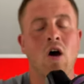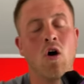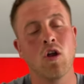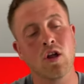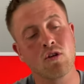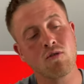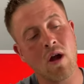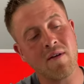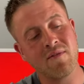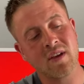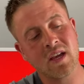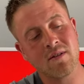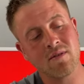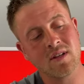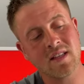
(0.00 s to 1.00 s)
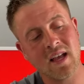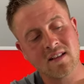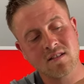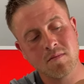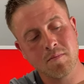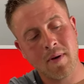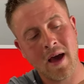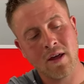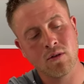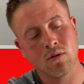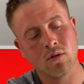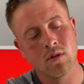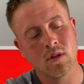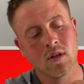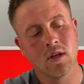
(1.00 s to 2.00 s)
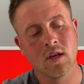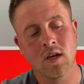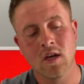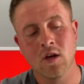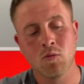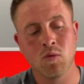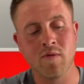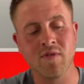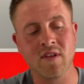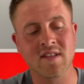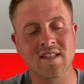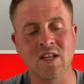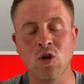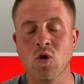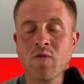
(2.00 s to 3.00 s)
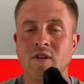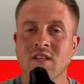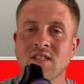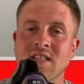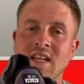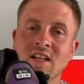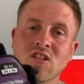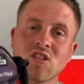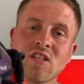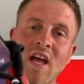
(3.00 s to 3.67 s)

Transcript: holographic iridescent panel with the silver stitched